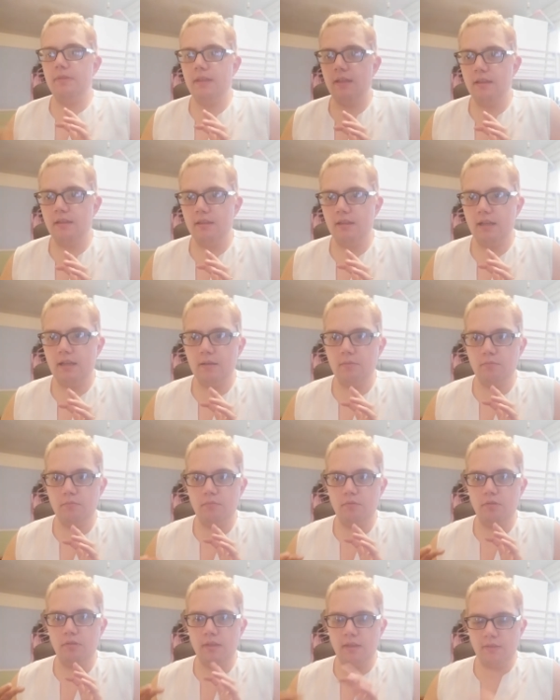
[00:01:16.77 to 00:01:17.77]
that, um,
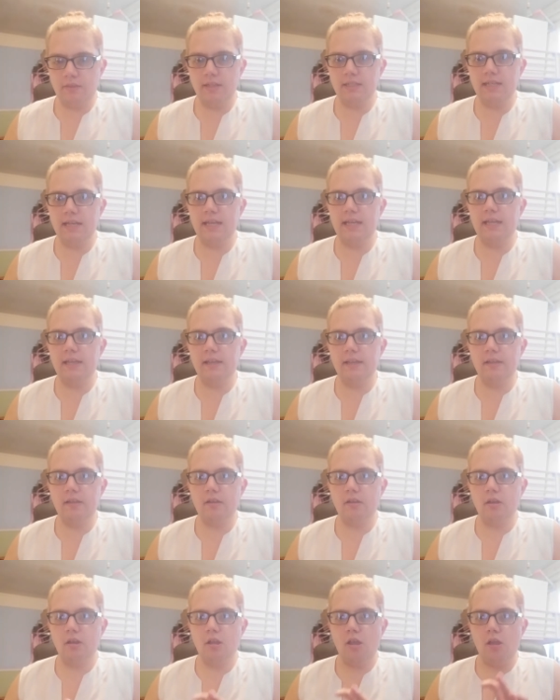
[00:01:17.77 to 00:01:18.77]
that they take
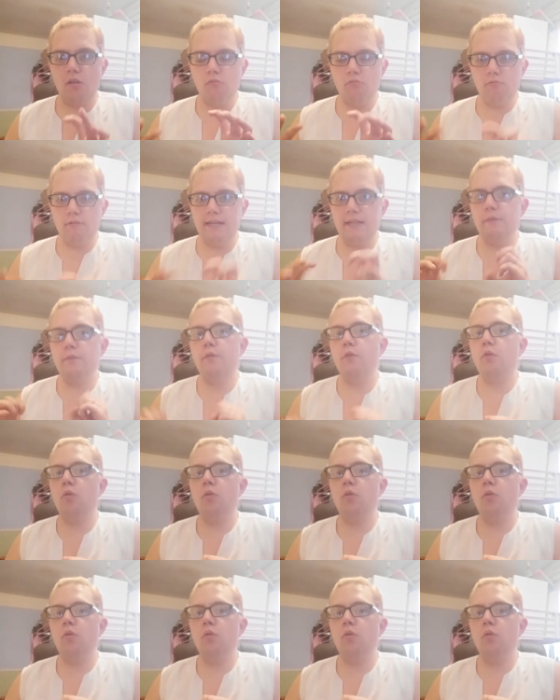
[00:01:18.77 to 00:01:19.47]
ready for